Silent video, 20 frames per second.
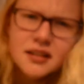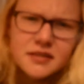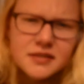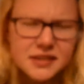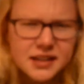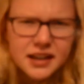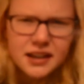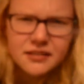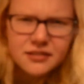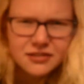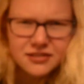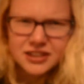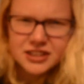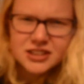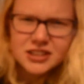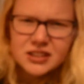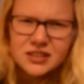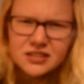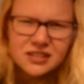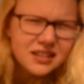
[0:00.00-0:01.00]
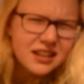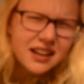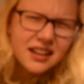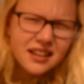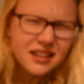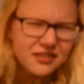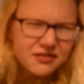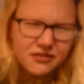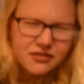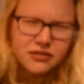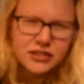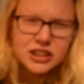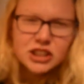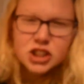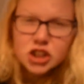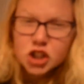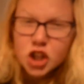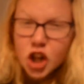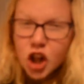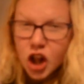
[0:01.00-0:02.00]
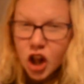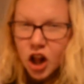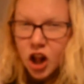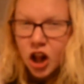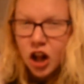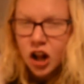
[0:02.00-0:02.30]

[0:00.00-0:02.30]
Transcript: It's like a vigil, vigil.